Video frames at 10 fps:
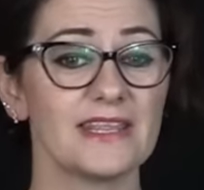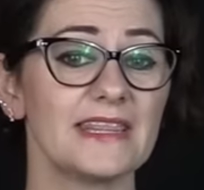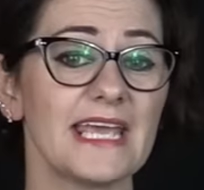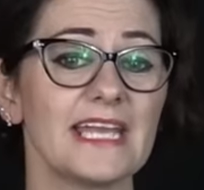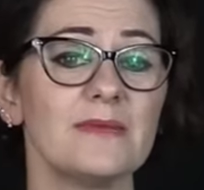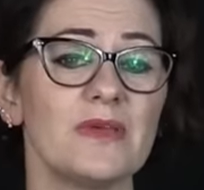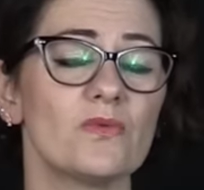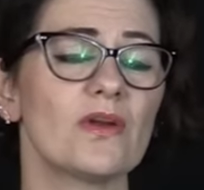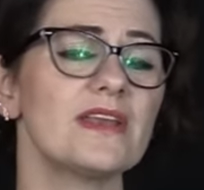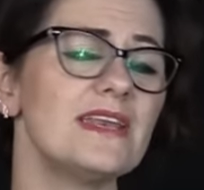that the
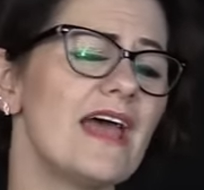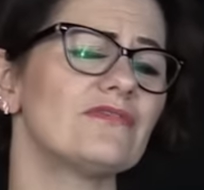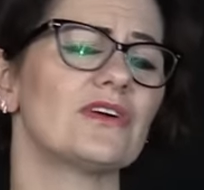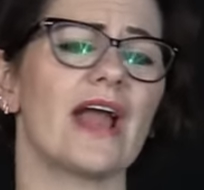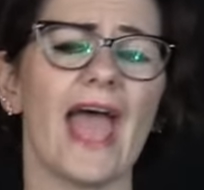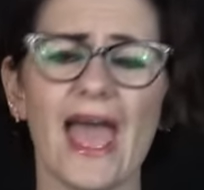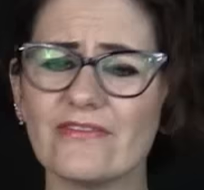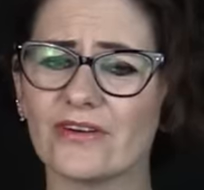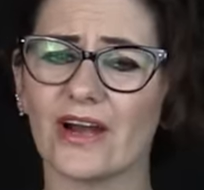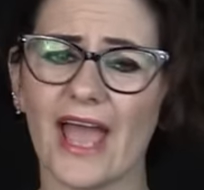NDP were never,
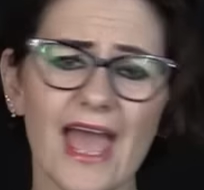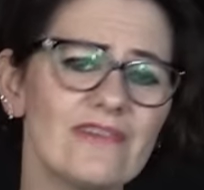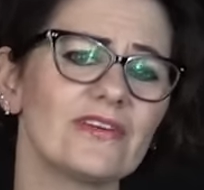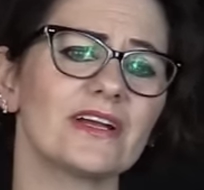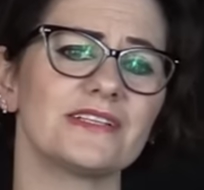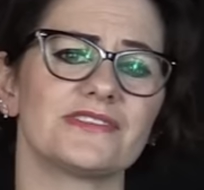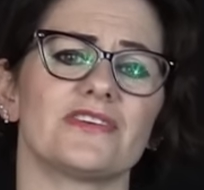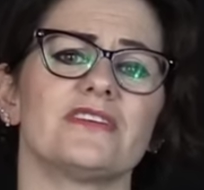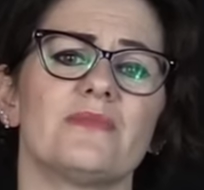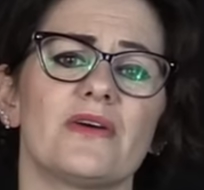ever, ever
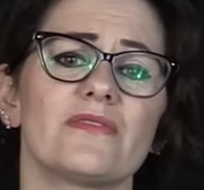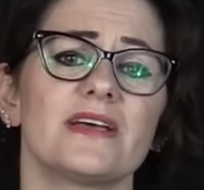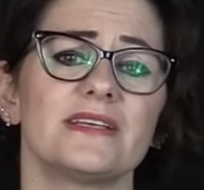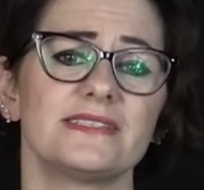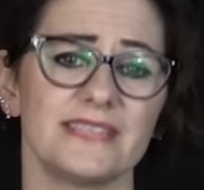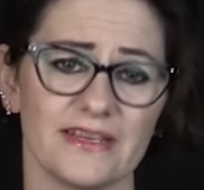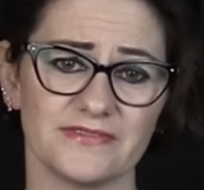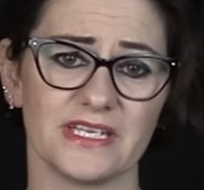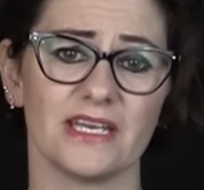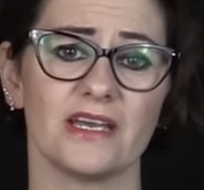concerned about
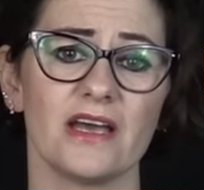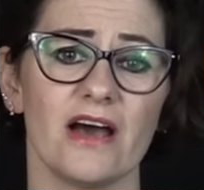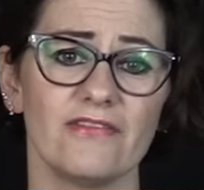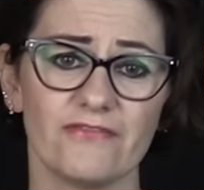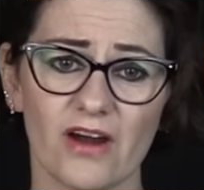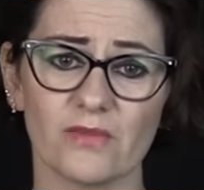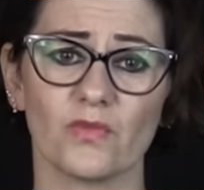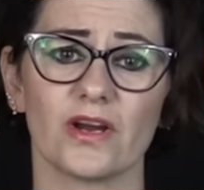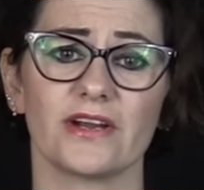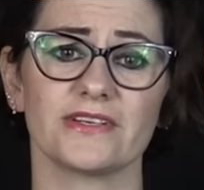safety of
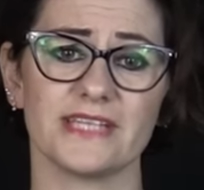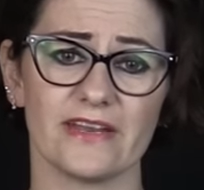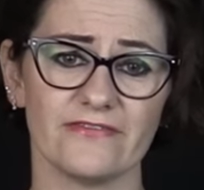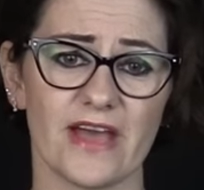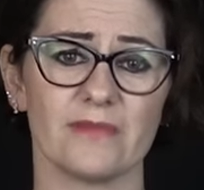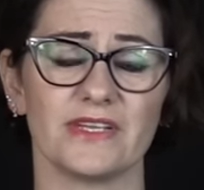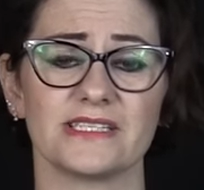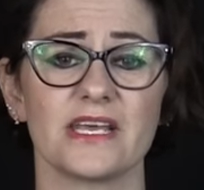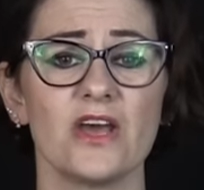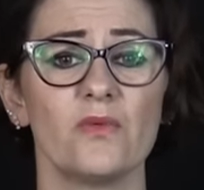farm workers and
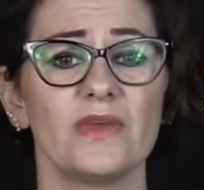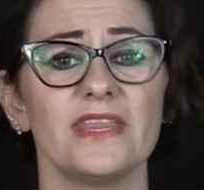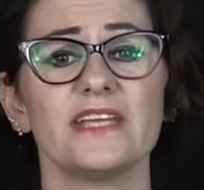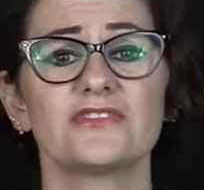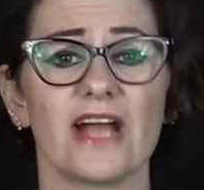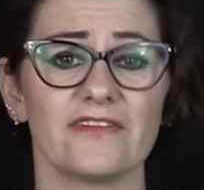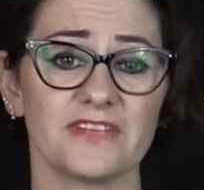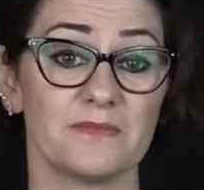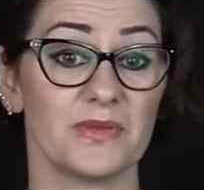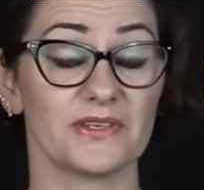families when they
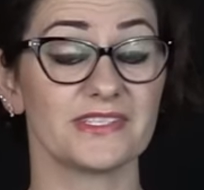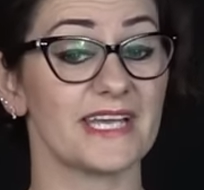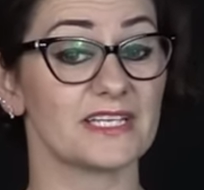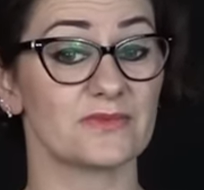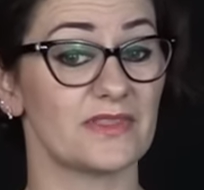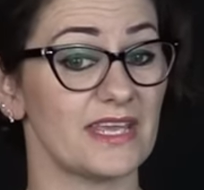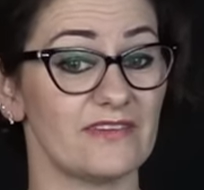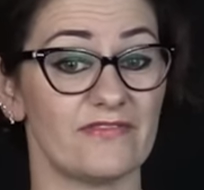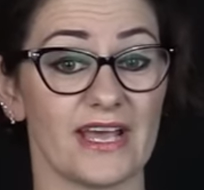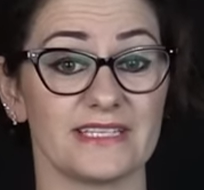drafted Bill 6 with the
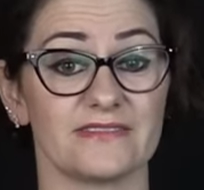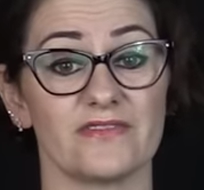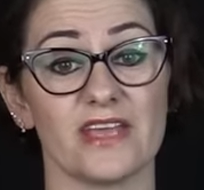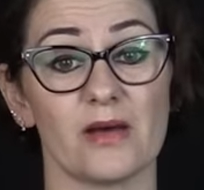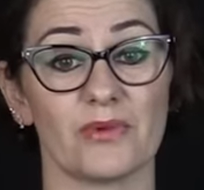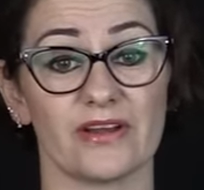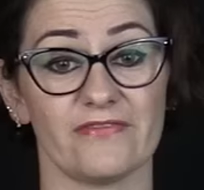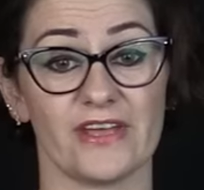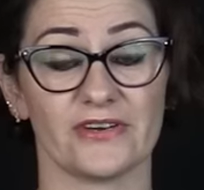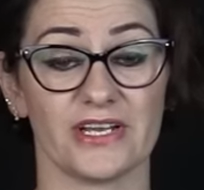advice of the Alberta
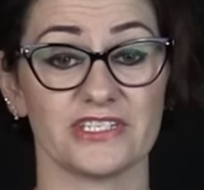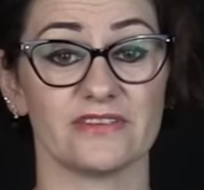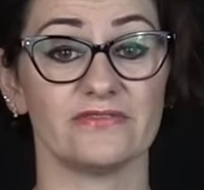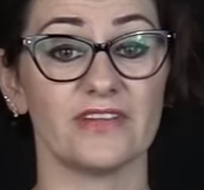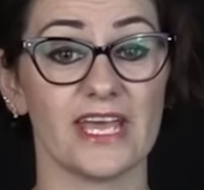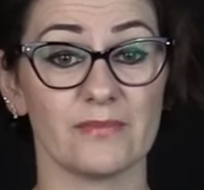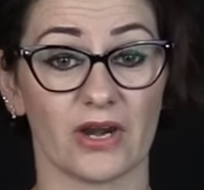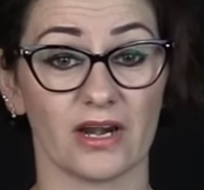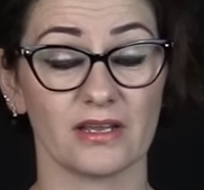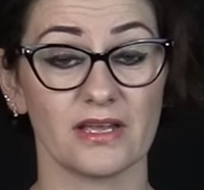Federation of
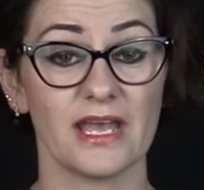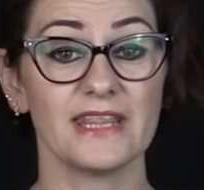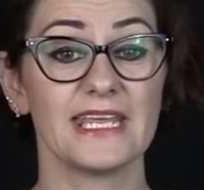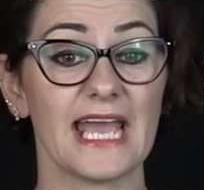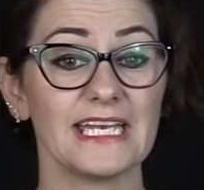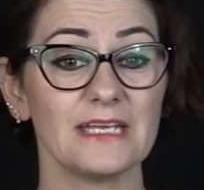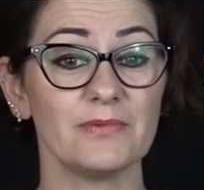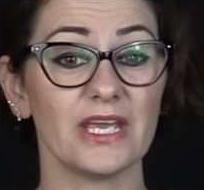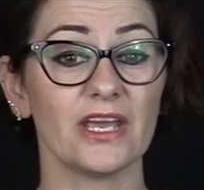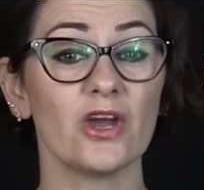Labour. The
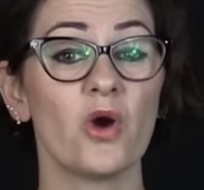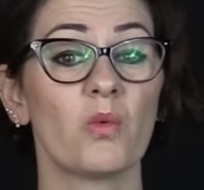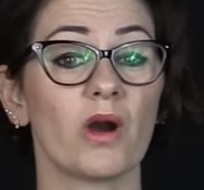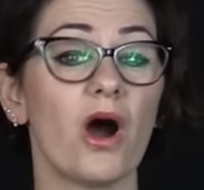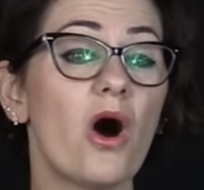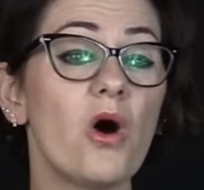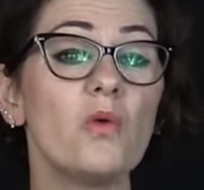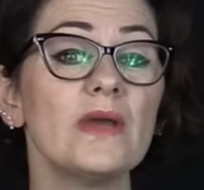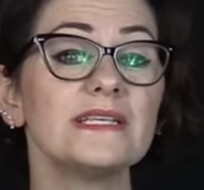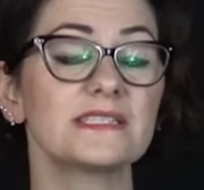NDP were
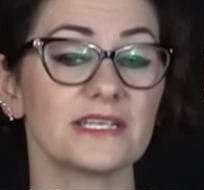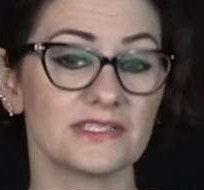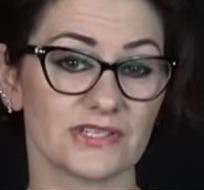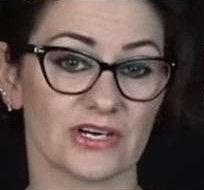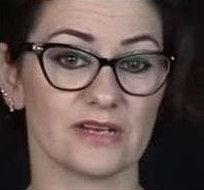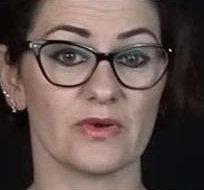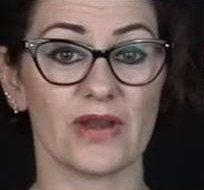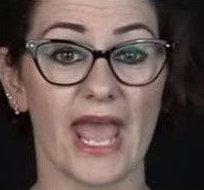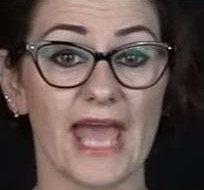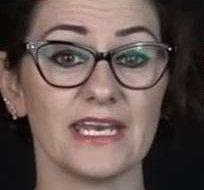always concerned
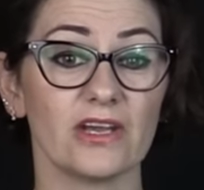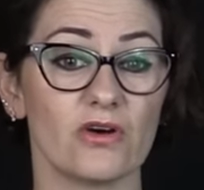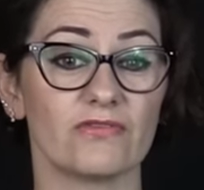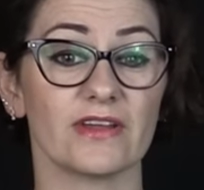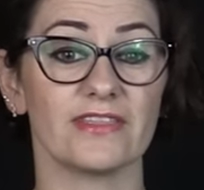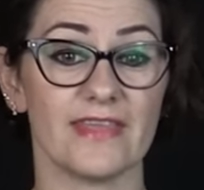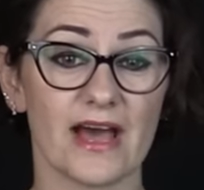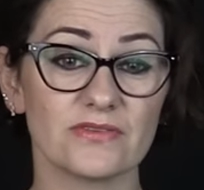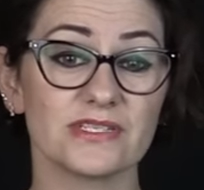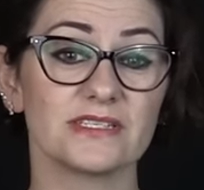about handing over
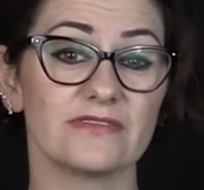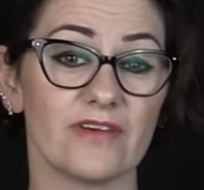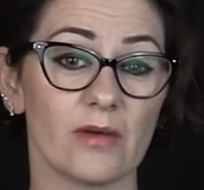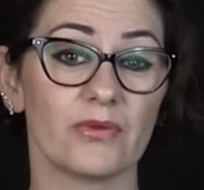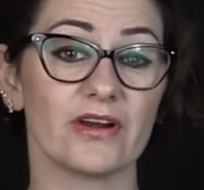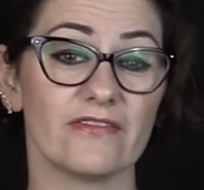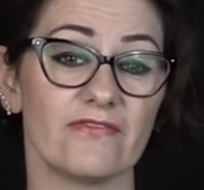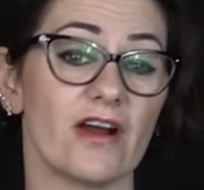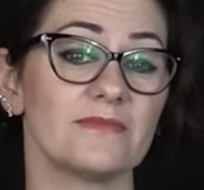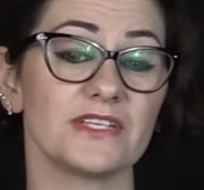thousands of Alberta
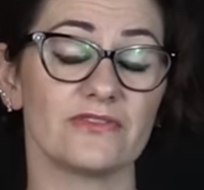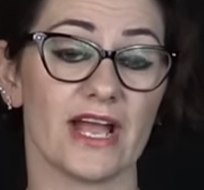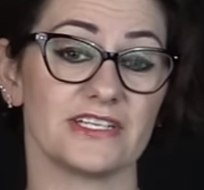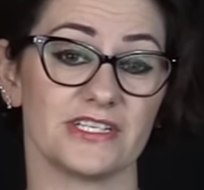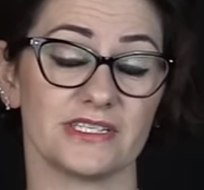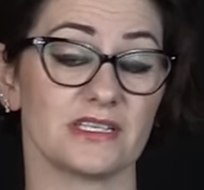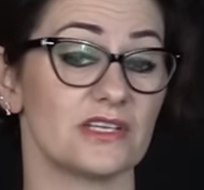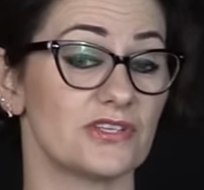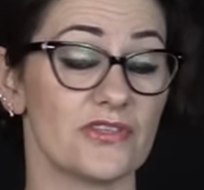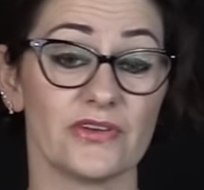farms and ranches
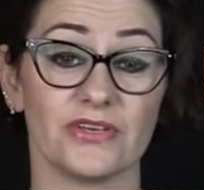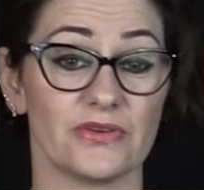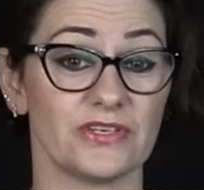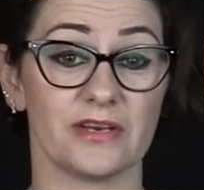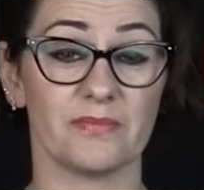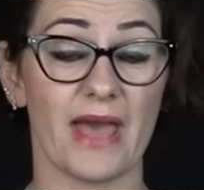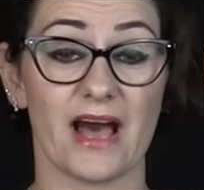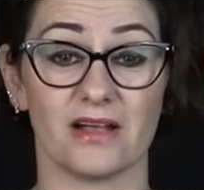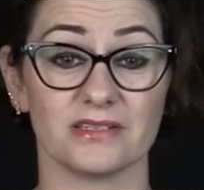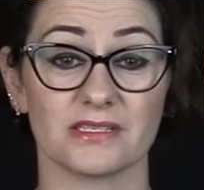to their union
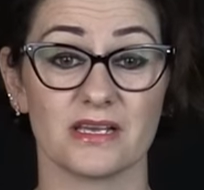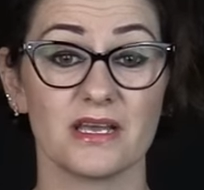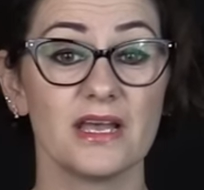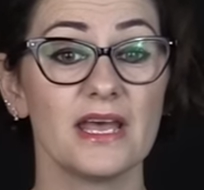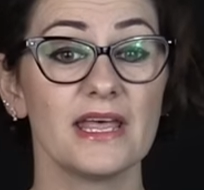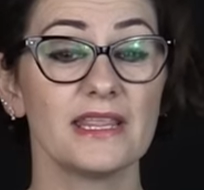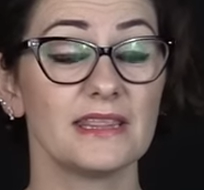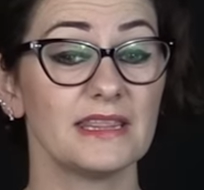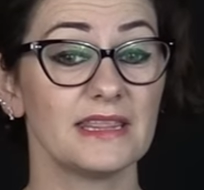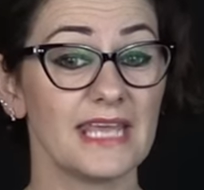pals.
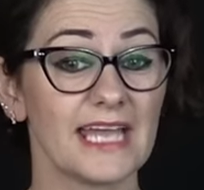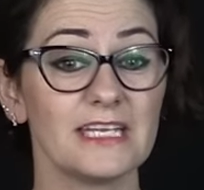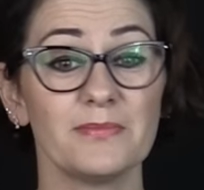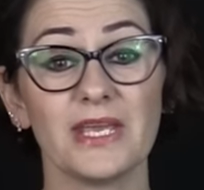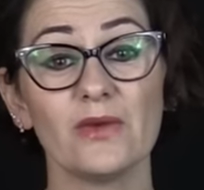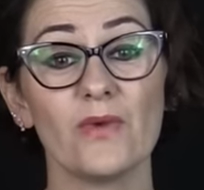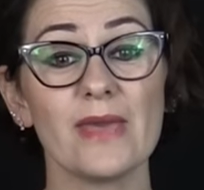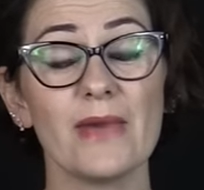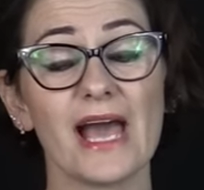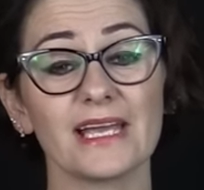The NDP,
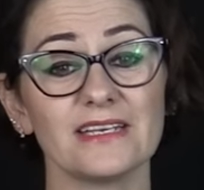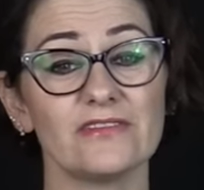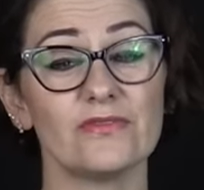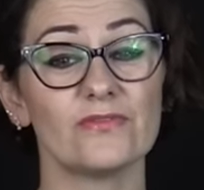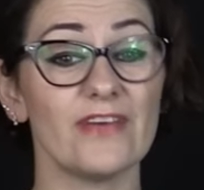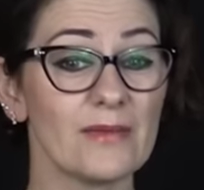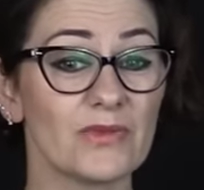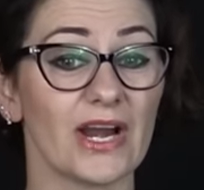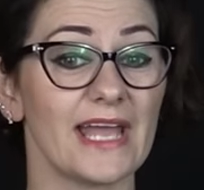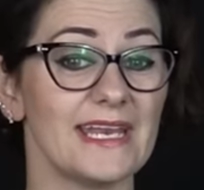way back in
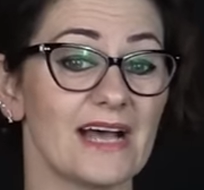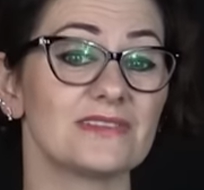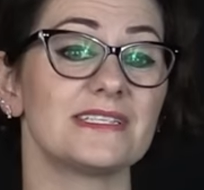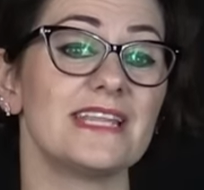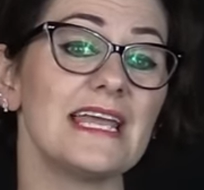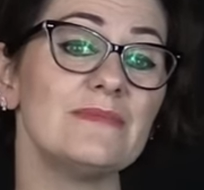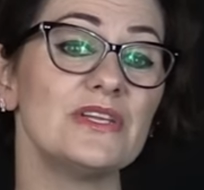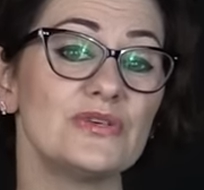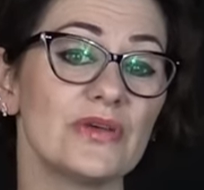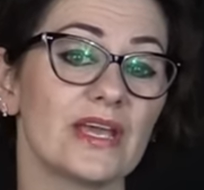November, announced they'd
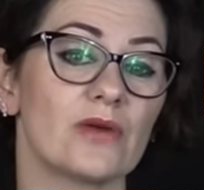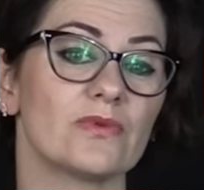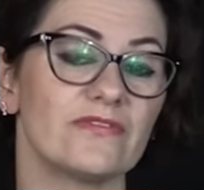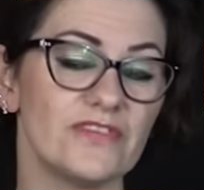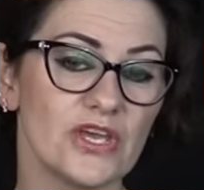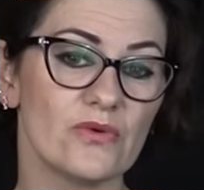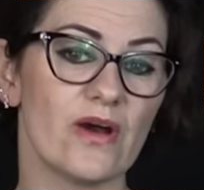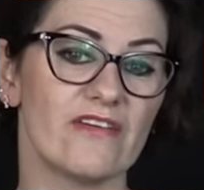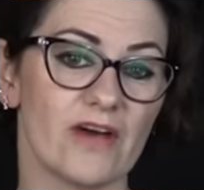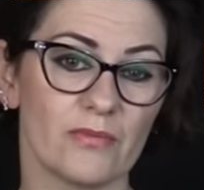be doing a review
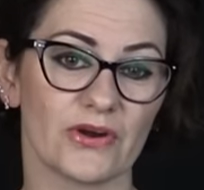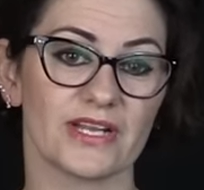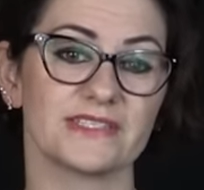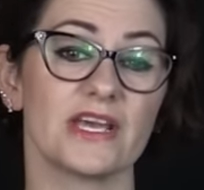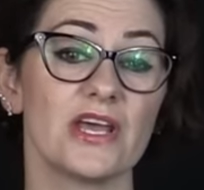of Alberta's